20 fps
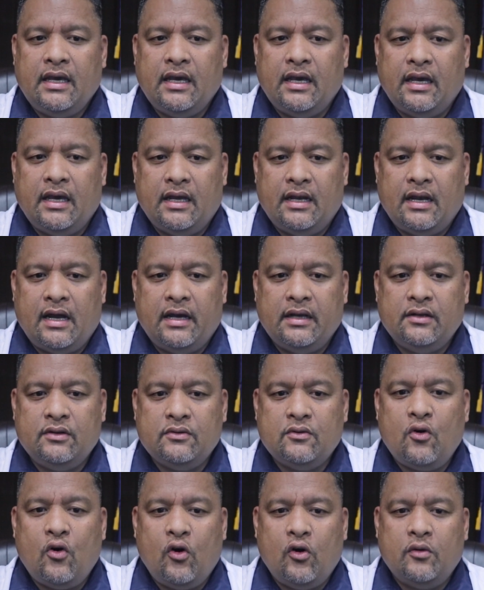And I
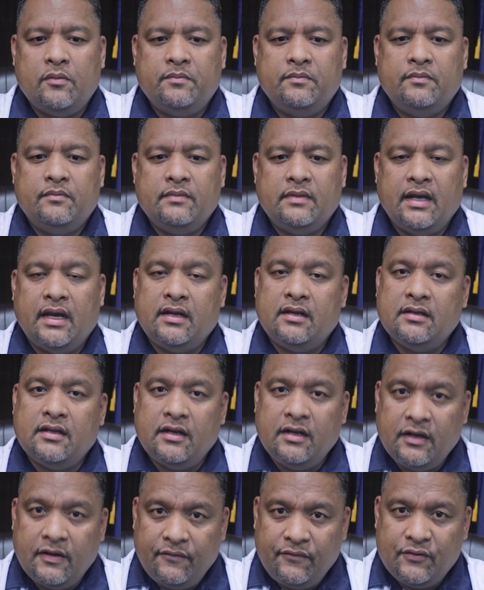do hope that in
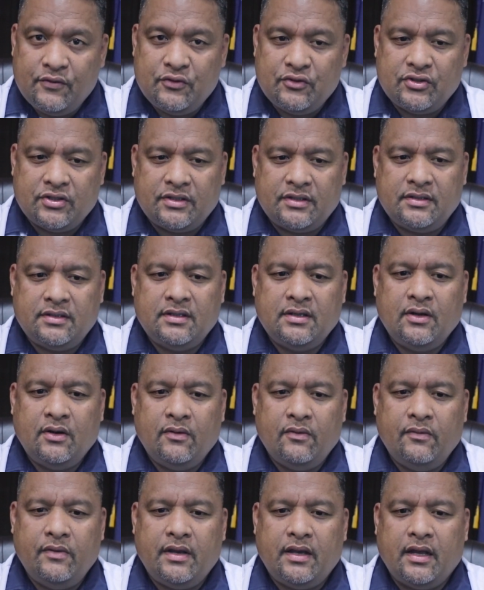the near future,
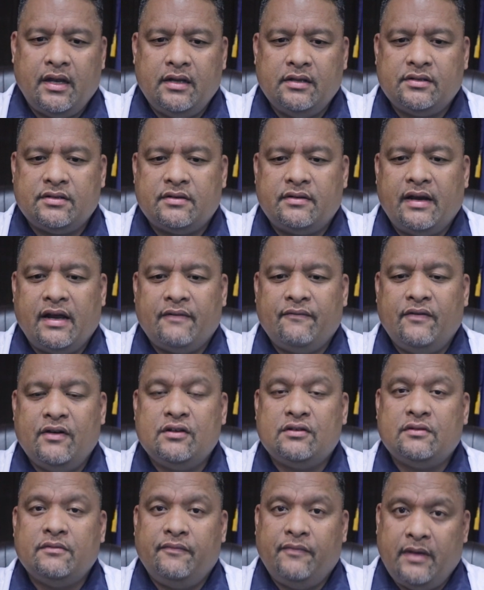we can interact
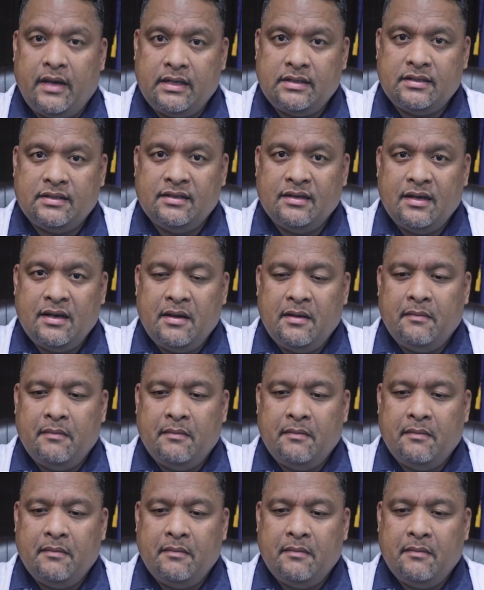face to face,